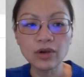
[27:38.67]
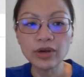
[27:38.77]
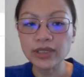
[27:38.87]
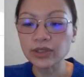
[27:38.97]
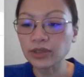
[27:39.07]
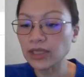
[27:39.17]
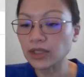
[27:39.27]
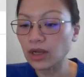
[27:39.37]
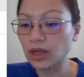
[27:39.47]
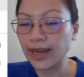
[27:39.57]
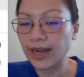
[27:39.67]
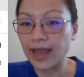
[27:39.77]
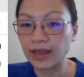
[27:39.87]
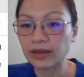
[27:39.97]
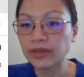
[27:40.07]
Okay, so that's all I
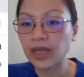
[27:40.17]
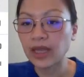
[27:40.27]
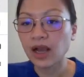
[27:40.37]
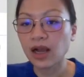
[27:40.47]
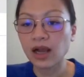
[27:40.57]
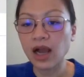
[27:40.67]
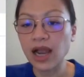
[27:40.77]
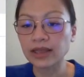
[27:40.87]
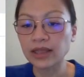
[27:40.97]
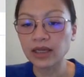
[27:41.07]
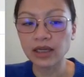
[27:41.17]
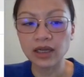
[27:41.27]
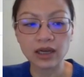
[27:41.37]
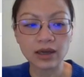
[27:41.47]
have. I think